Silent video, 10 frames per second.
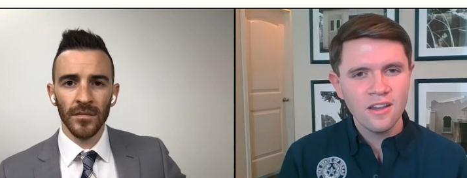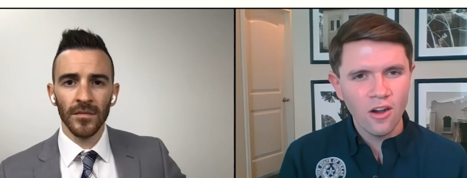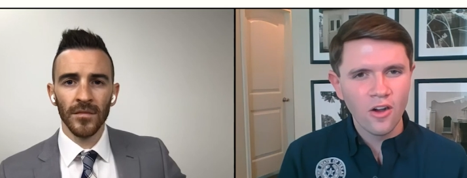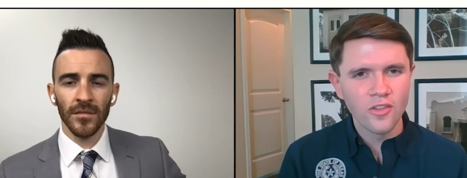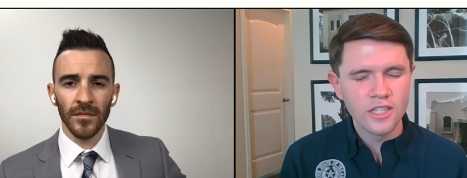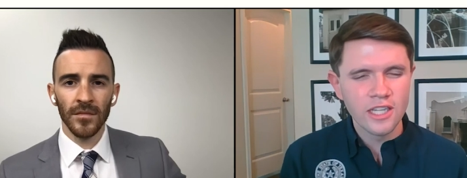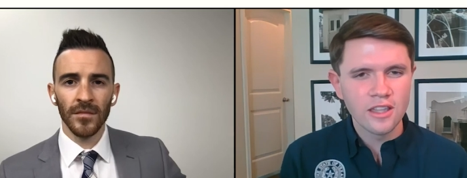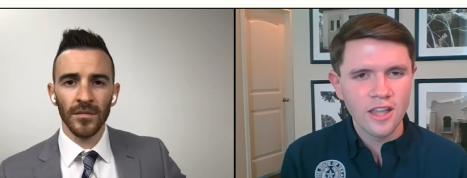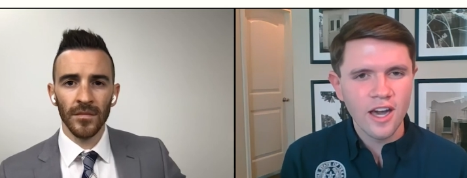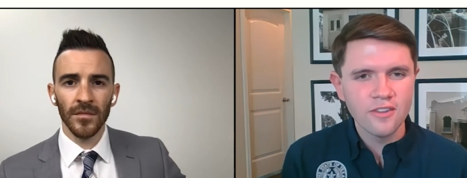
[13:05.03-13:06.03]
Speaker 1: on their daily
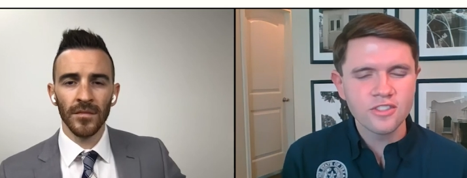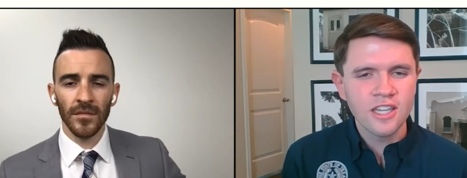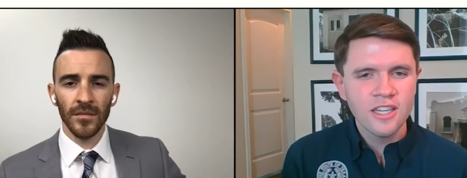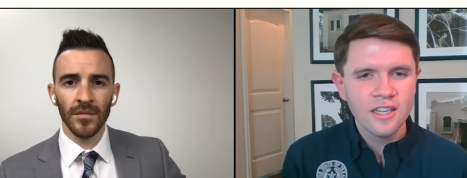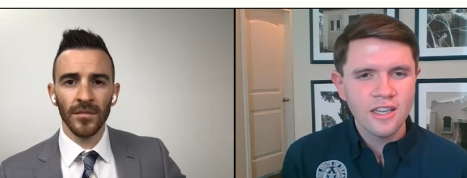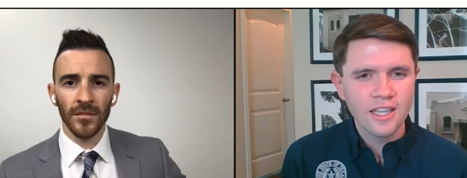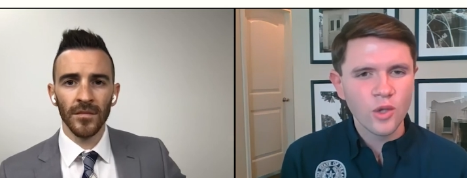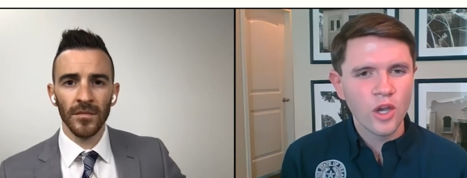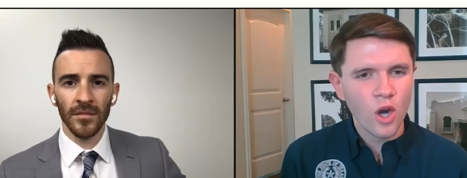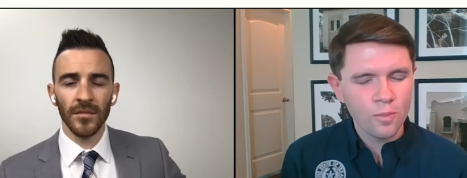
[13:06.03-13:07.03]
lives. And so
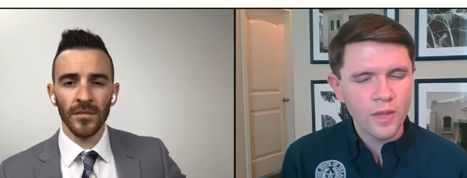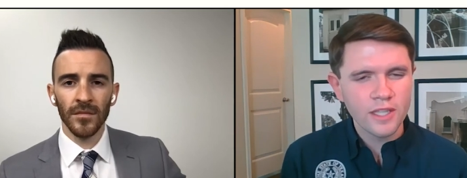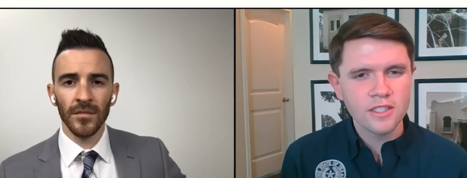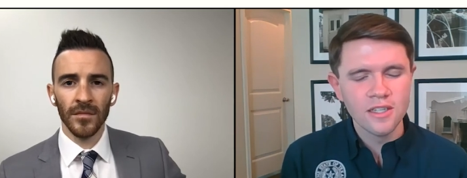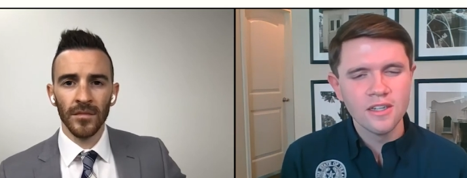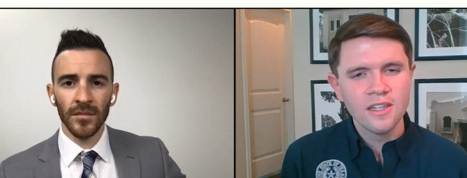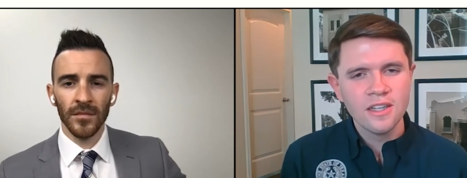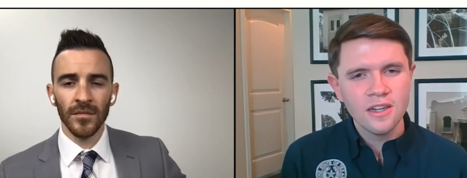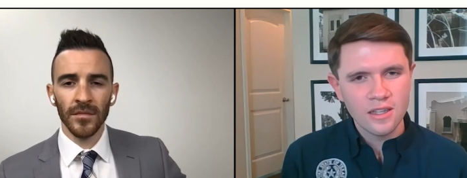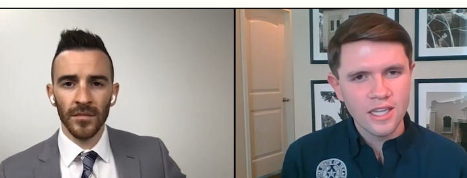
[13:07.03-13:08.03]
I hope that's a,
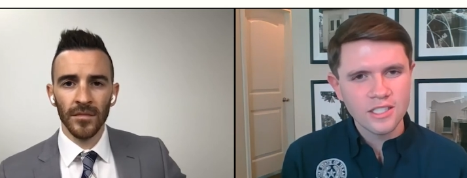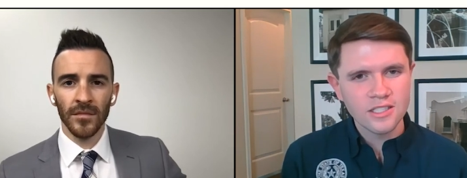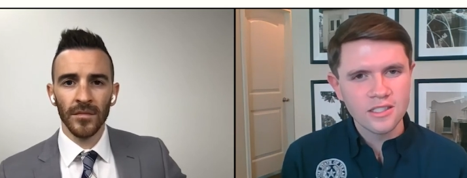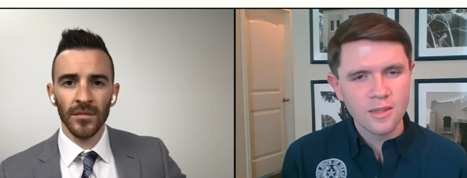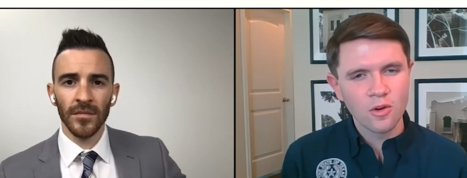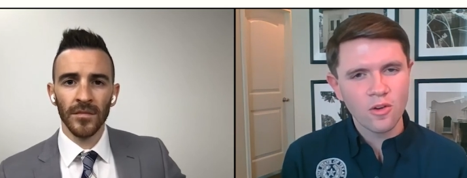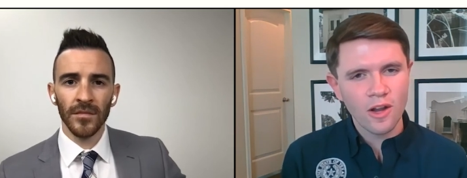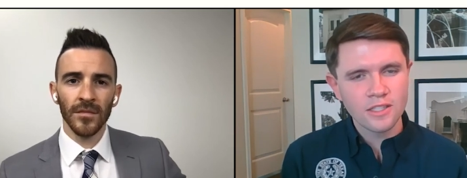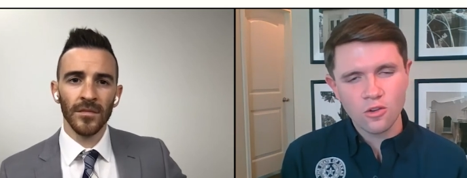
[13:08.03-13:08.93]
a lesson Democrats